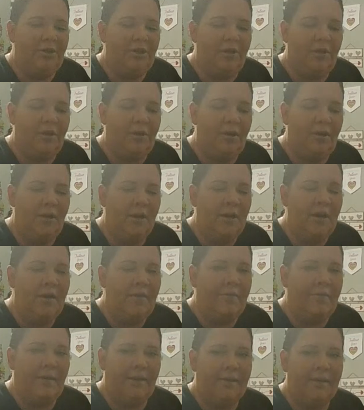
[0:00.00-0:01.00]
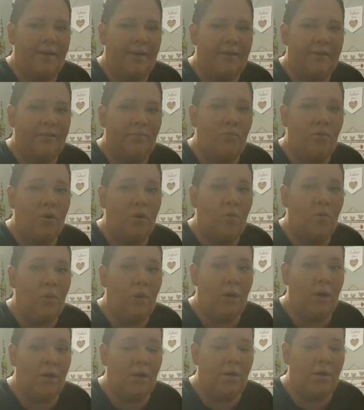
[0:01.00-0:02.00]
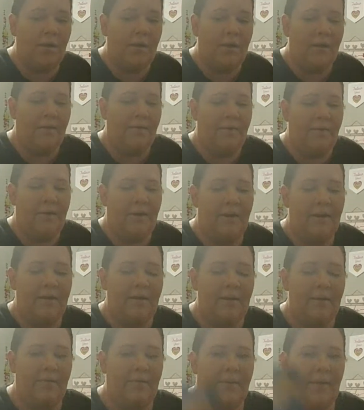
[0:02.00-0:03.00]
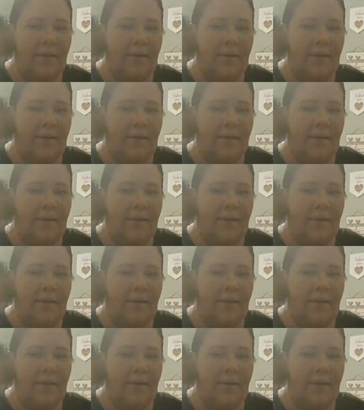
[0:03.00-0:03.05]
each other, that takes more work than